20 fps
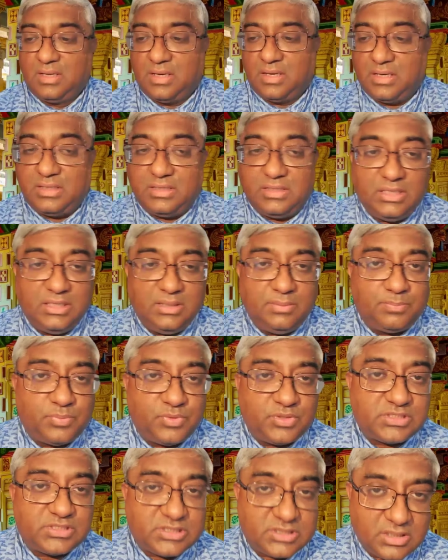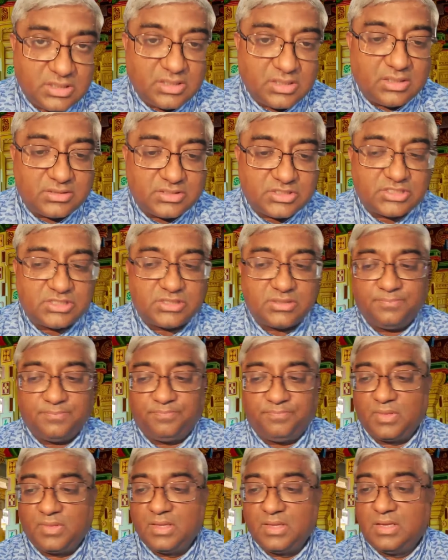and deep research
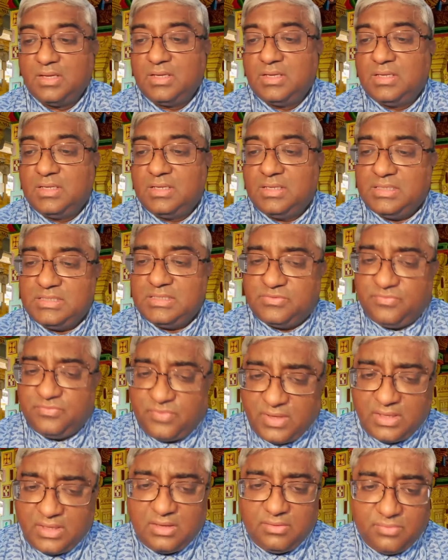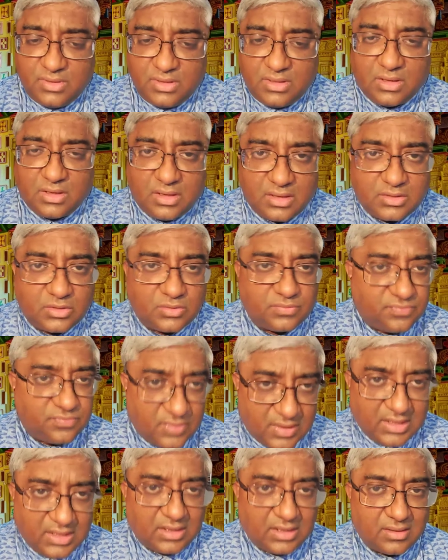is very, very hard to
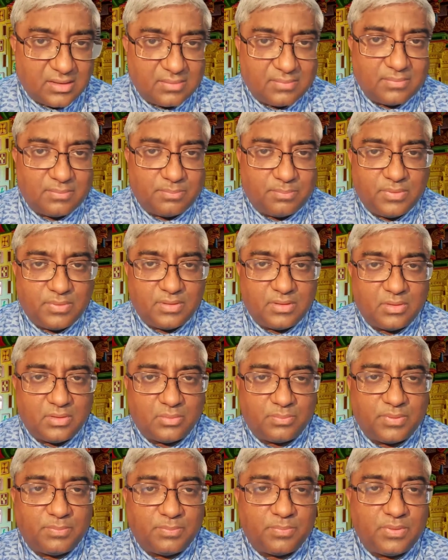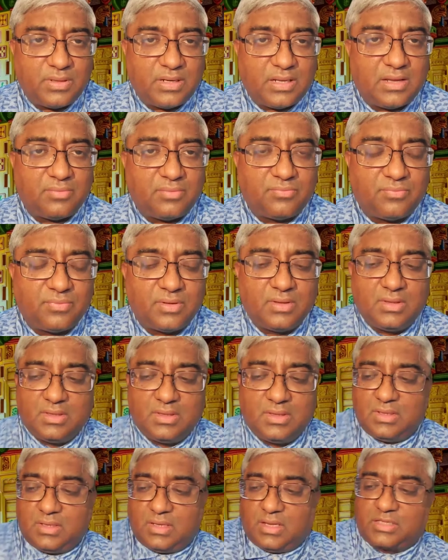find. People have
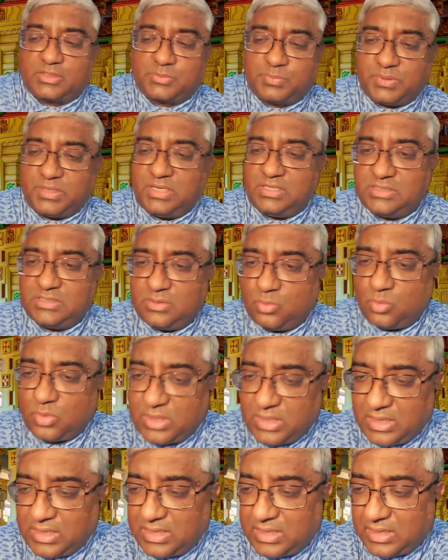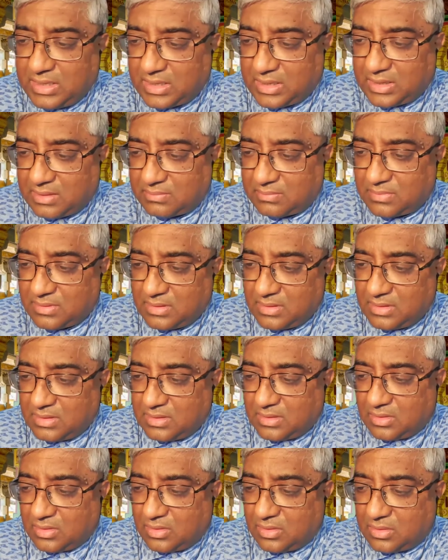expertise in one area
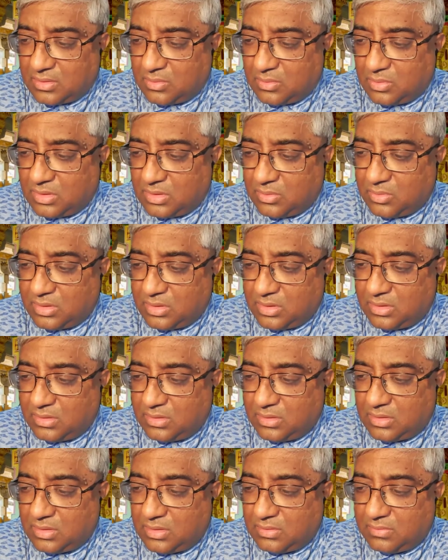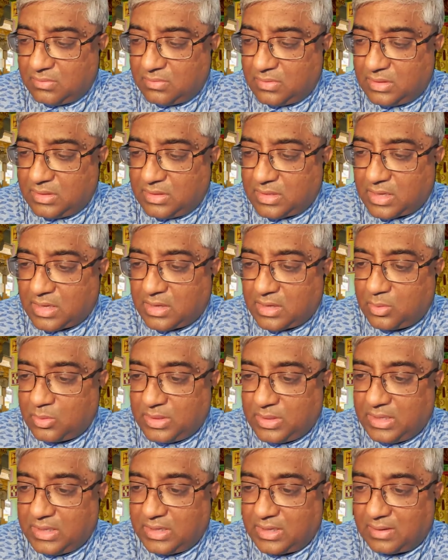or one very narrow
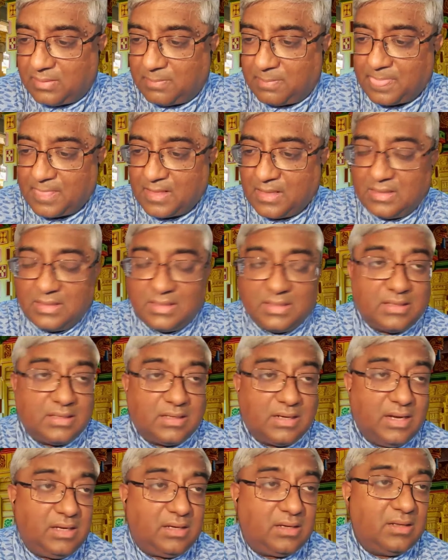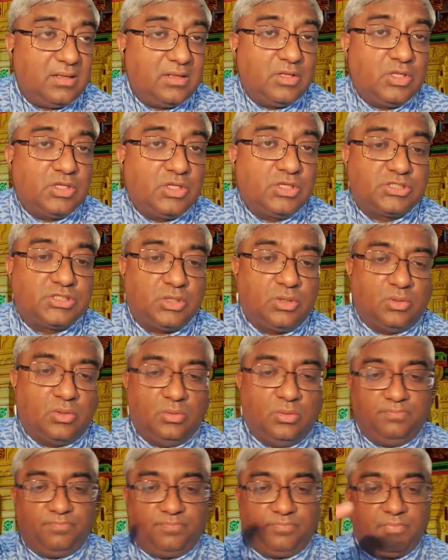area, right?
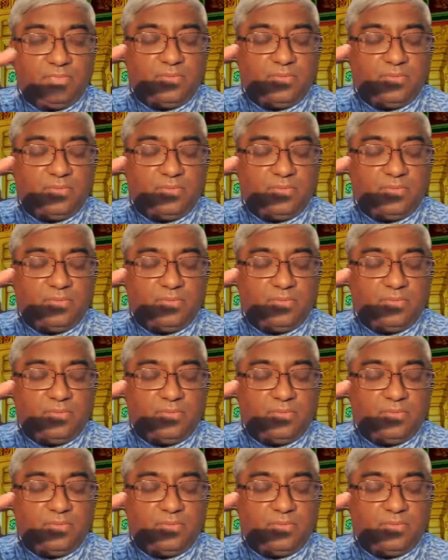So